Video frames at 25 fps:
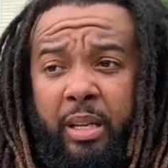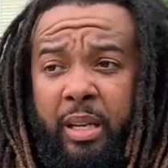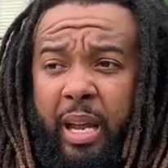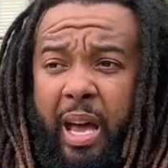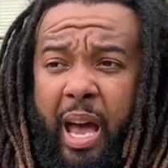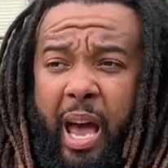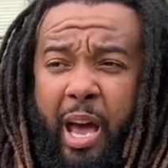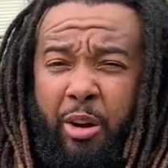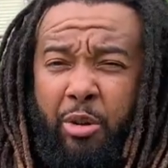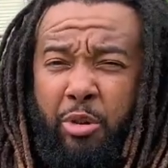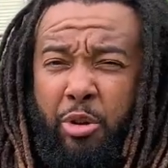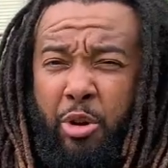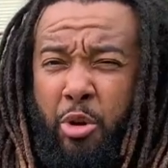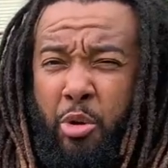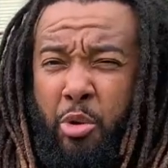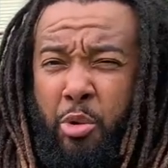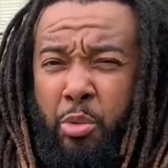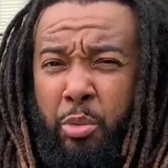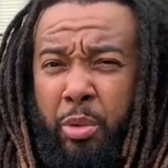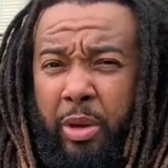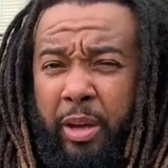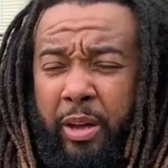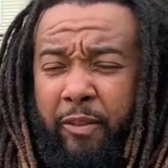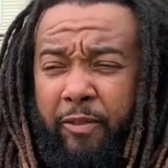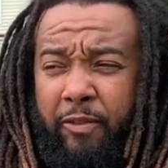I don't know
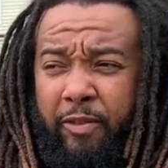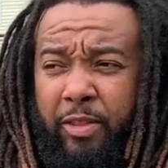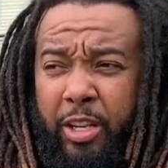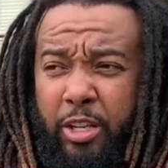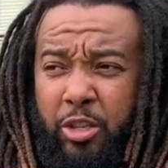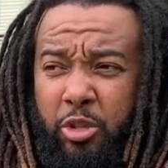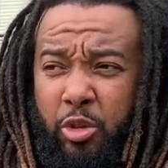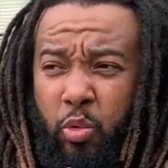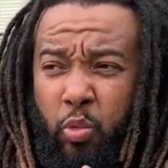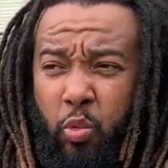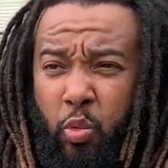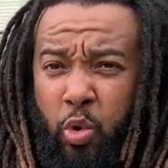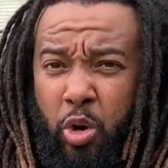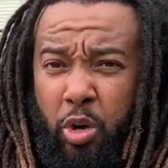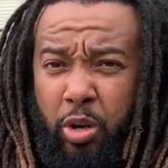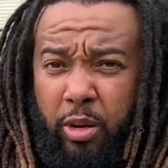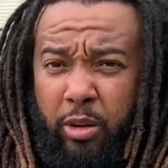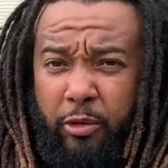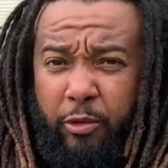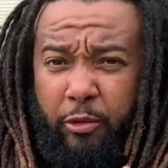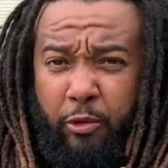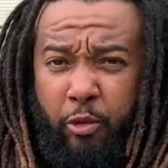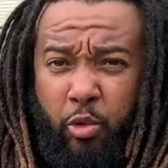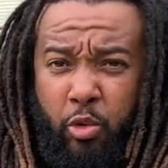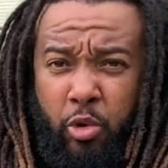if this will work
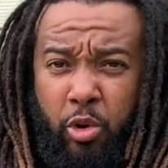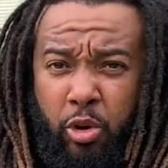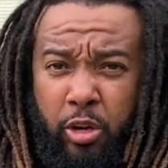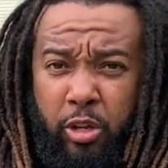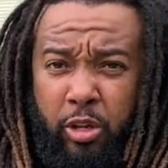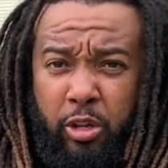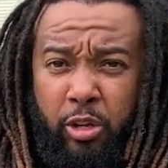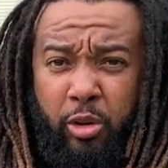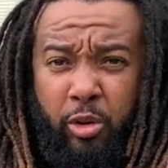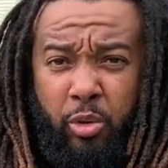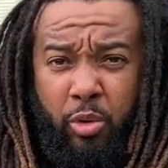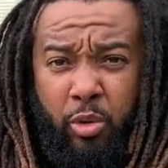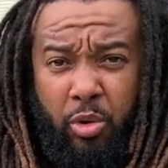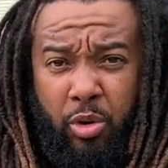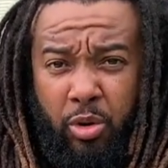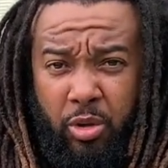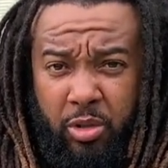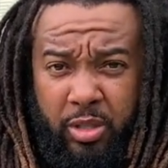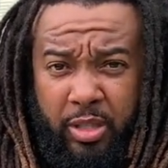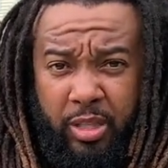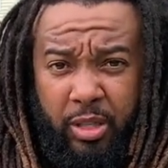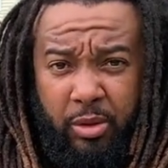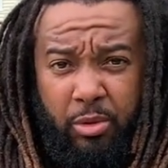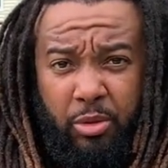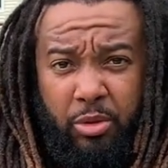for your
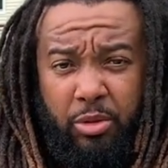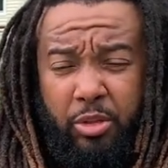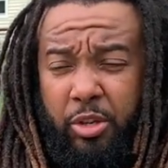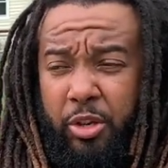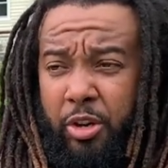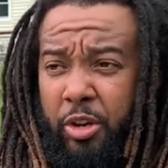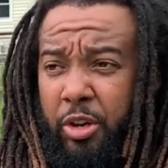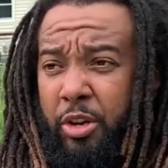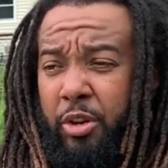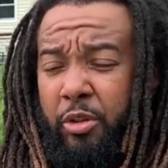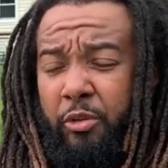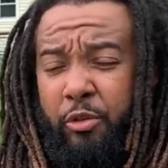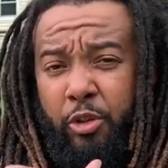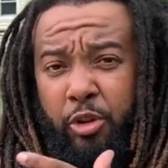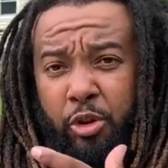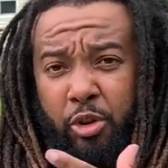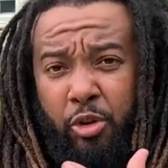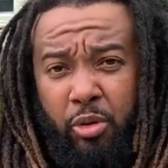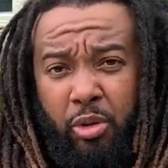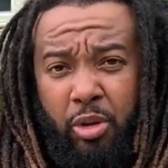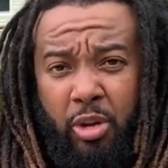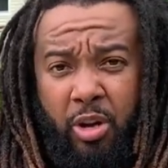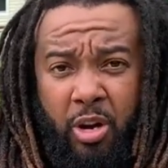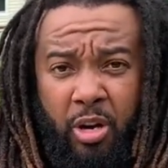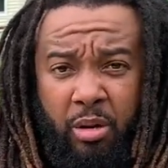zero turn or for your
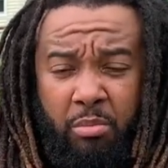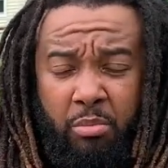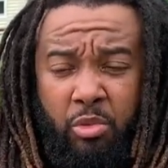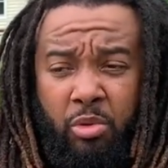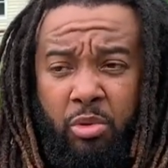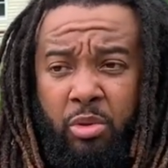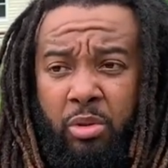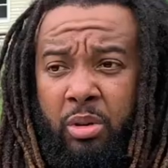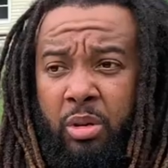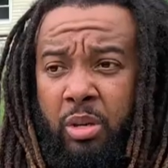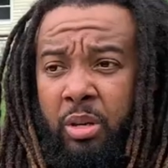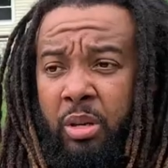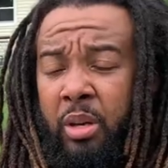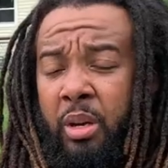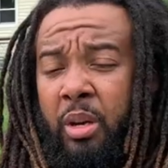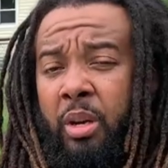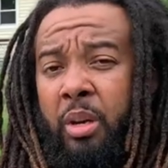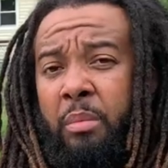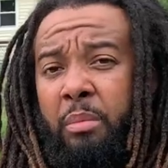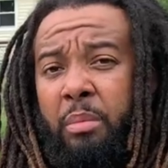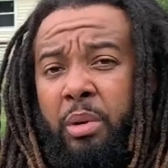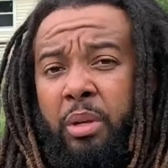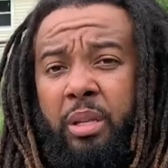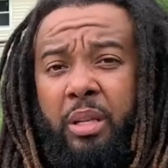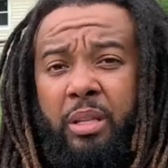lawnmower,
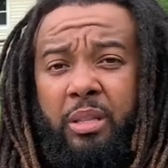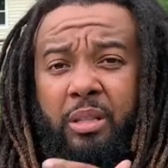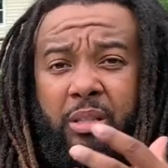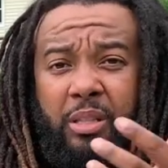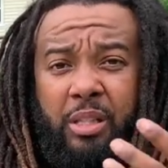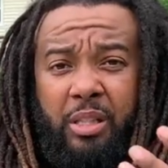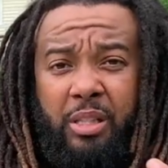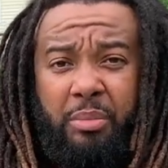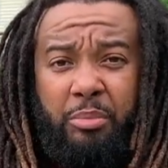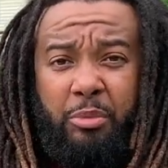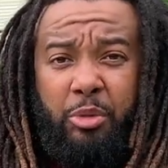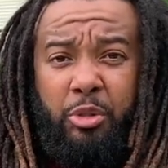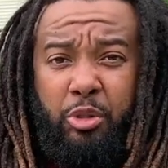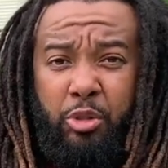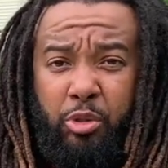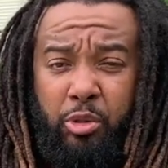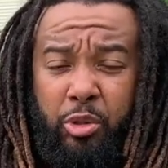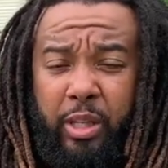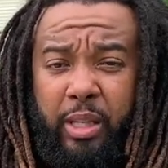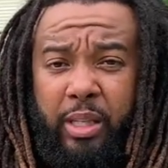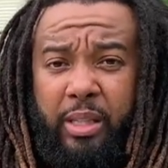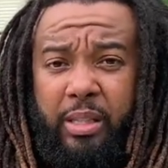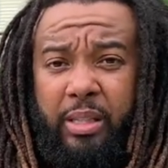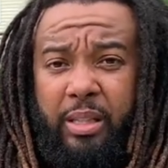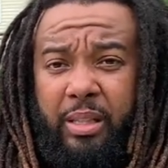but these are just some
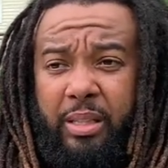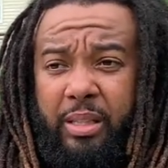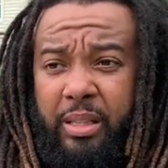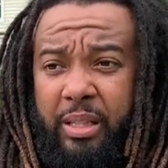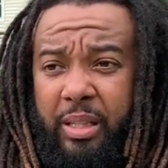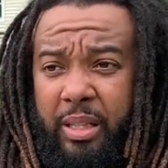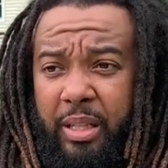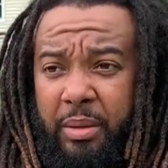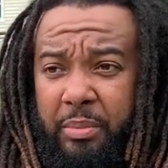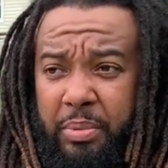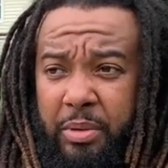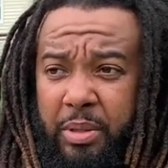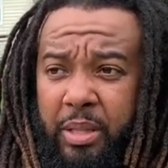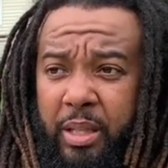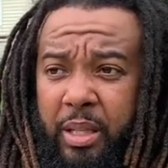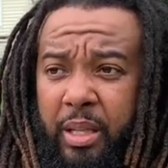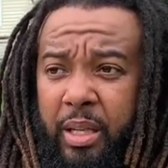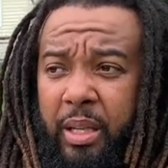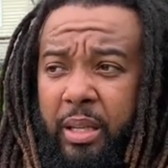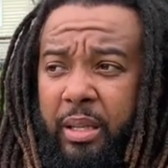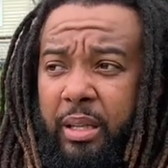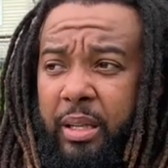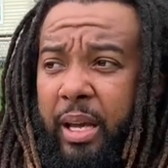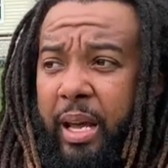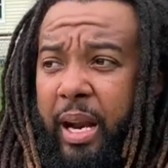tricks and tips
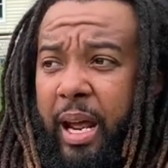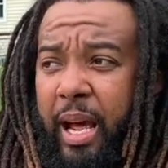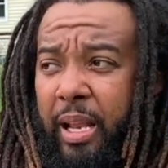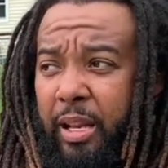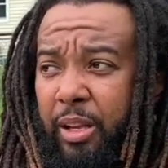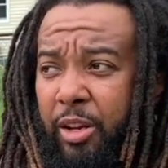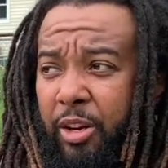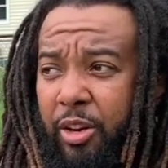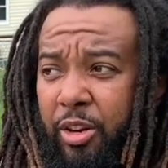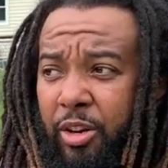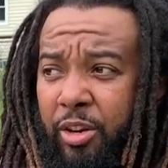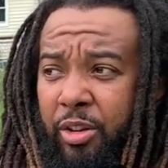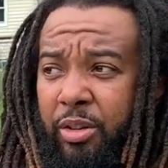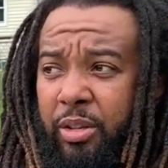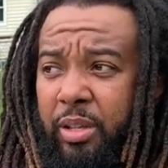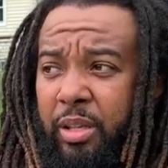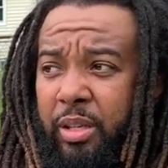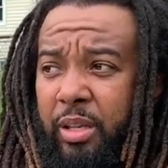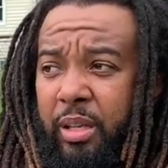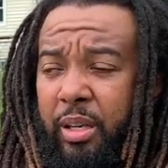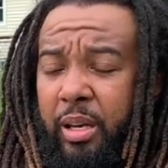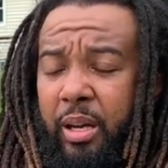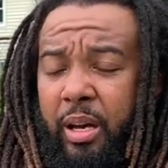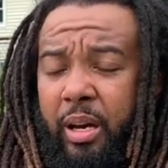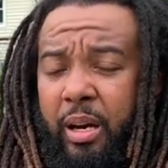that I learned
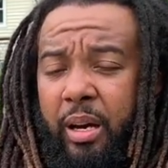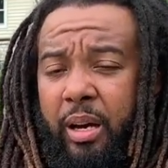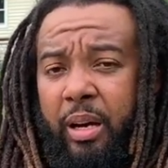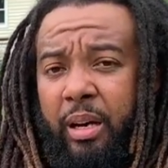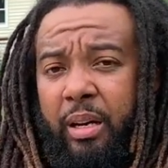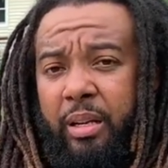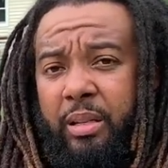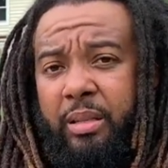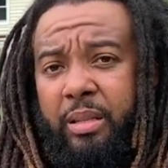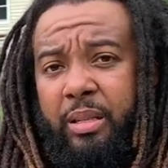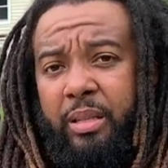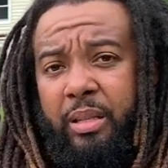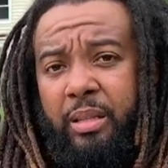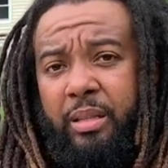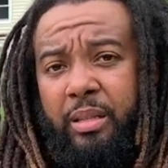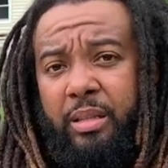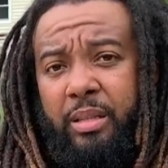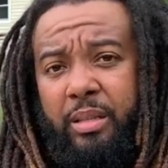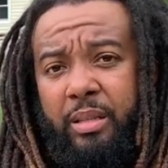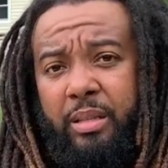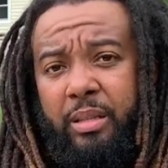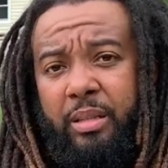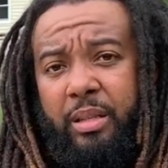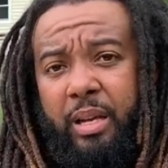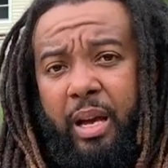since
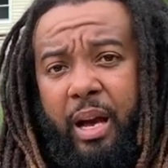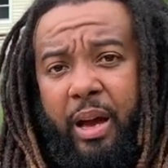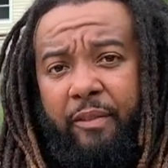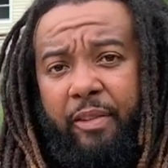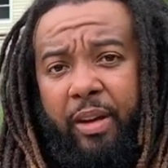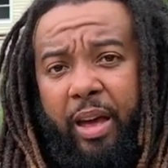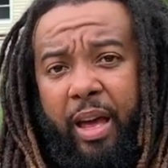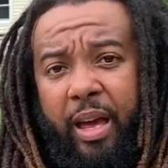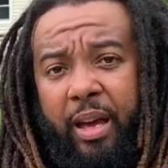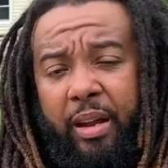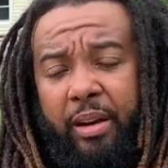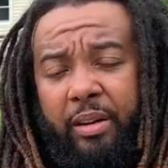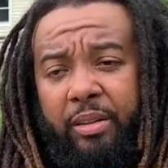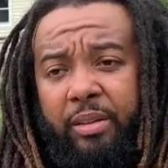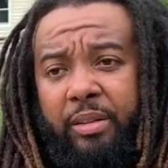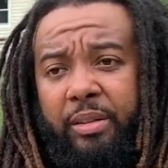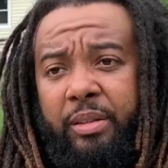I've had her,